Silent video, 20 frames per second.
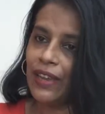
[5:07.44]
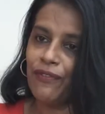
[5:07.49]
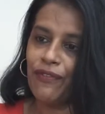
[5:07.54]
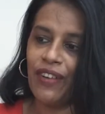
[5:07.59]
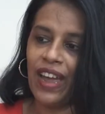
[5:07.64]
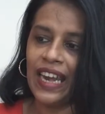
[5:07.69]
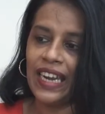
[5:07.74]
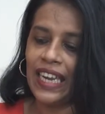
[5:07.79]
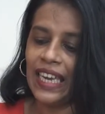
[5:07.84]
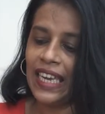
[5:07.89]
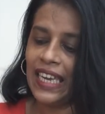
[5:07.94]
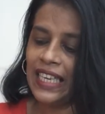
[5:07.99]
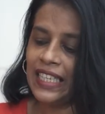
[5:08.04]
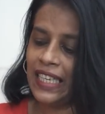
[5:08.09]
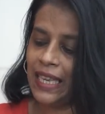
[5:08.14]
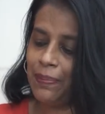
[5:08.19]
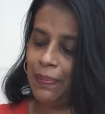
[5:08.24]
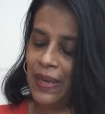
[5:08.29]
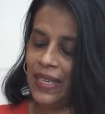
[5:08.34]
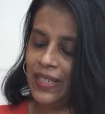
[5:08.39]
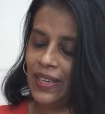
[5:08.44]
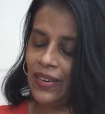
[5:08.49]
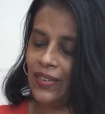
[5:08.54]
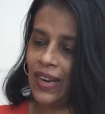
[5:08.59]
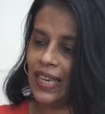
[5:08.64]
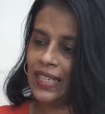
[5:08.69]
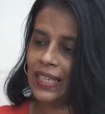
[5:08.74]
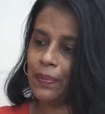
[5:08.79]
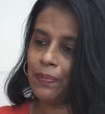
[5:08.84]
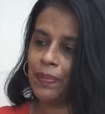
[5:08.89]
very easy peasy
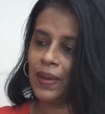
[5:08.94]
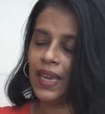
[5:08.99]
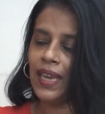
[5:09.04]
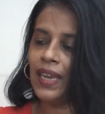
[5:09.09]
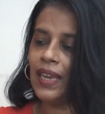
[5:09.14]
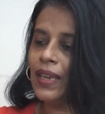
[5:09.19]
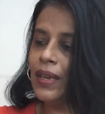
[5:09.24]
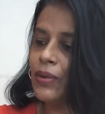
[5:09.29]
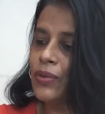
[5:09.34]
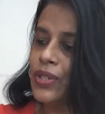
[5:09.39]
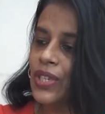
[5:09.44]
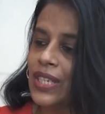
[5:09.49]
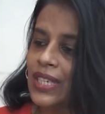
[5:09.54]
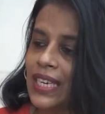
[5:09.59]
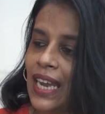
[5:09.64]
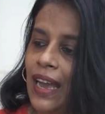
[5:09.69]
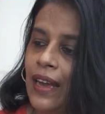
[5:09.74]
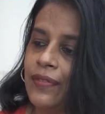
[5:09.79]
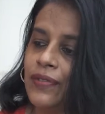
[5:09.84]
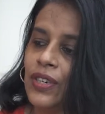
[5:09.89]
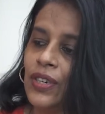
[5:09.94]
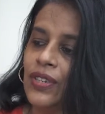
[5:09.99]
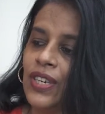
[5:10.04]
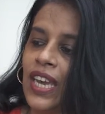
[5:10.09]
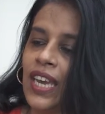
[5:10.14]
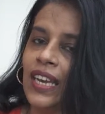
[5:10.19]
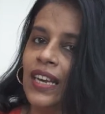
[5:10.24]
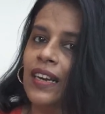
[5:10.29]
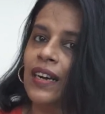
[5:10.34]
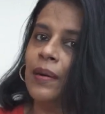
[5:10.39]
recipe. You just have to
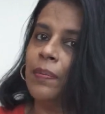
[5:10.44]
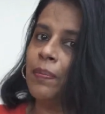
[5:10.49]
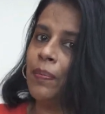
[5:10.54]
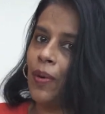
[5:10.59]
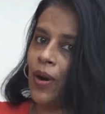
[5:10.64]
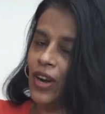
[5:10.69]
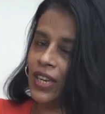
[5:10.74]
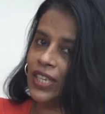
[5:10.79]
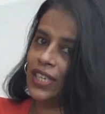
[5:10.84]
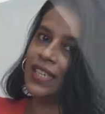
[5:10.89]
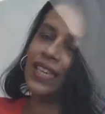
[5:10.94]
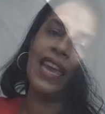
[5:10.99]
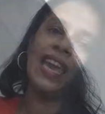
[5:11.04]
take a pot.